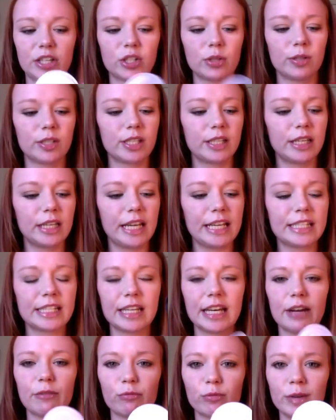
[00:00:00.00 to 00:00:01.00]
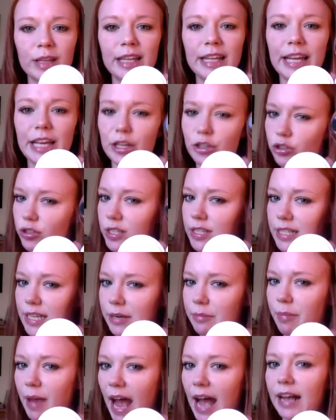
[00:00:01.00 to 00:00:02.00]
So it's a really
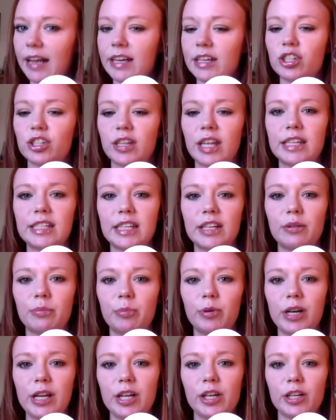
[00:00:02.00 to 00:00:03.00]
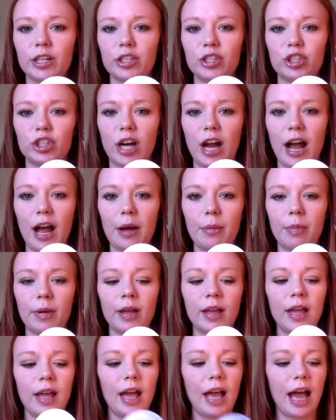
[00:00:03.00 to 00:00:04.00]
interesting package. They did a pretty good job,
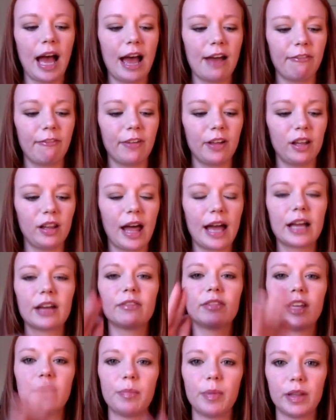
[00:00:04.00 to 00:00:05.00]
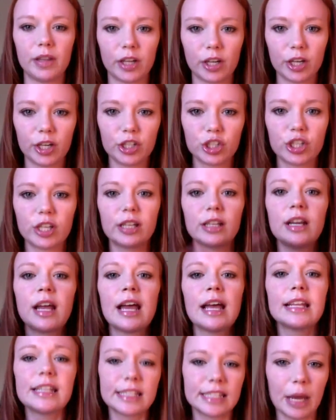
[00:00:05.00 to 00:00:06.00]
I feel like, of keeping the cushion
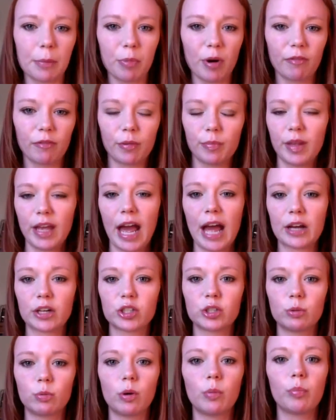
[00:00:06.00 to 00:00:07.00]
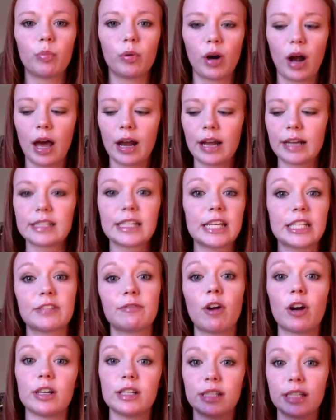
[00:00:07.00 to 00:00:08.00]
separate from the actual product as
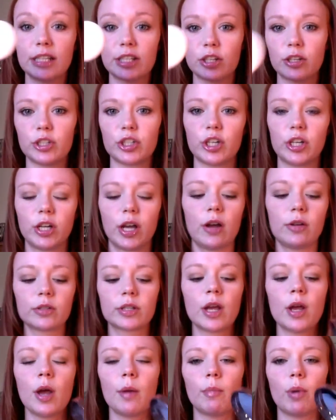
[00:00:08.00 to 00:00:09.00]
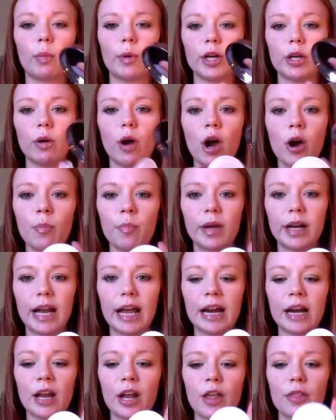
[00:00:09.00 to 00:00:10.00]
far as this cushion goes. But when you open
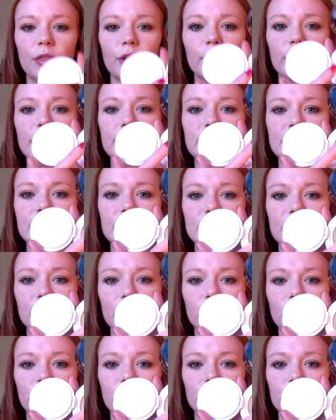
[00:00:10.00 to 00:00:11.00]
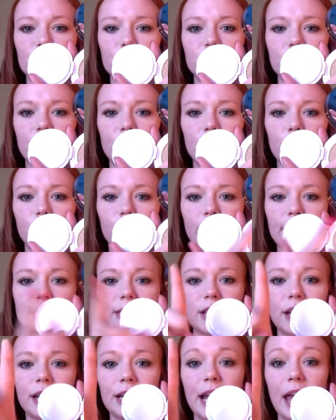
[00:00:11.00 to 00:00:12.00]
it, there is this little cushion that you press
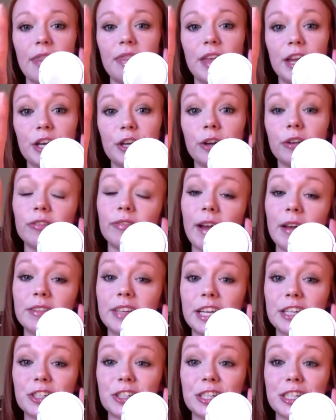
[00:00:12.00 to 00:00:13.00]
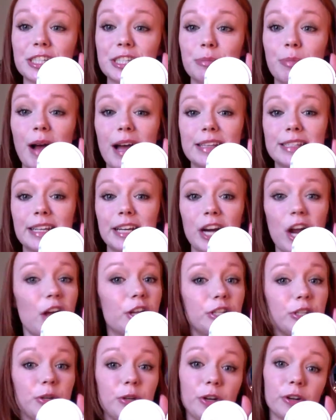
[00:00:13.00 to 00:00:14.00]
on, and then your foundation is deposited
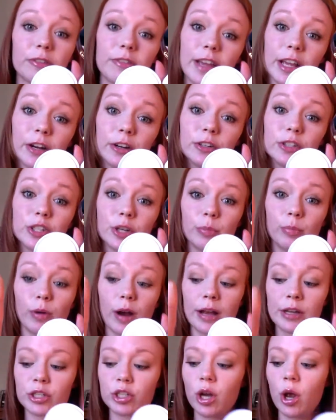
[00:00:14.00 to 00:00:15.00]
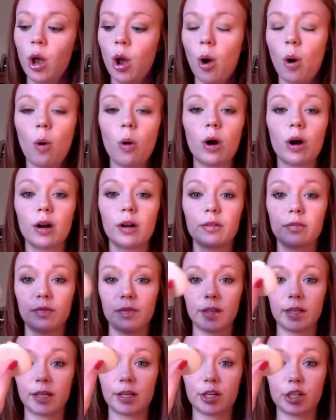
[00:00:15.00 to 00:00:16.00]
onto your fingers, your brush, or
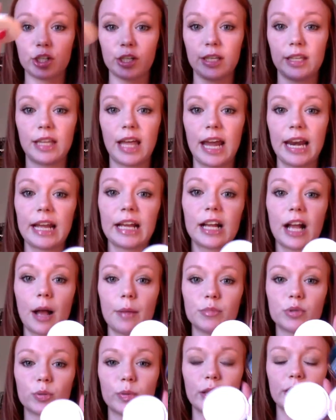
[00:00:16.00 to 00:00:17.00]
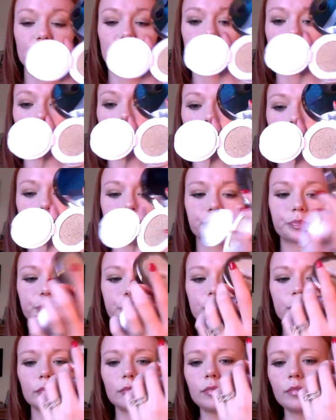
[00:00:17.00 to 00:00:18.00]
the cushion that it comes with. So,
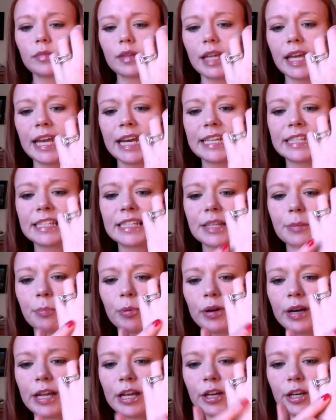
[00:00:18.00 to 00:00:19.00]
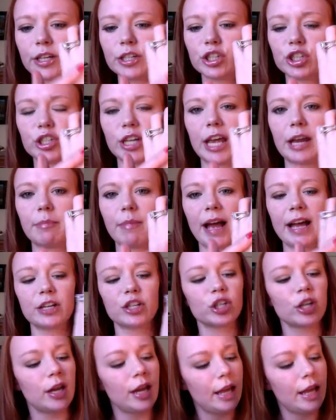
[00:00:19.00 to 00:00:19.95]
and it's a pretty good shade match.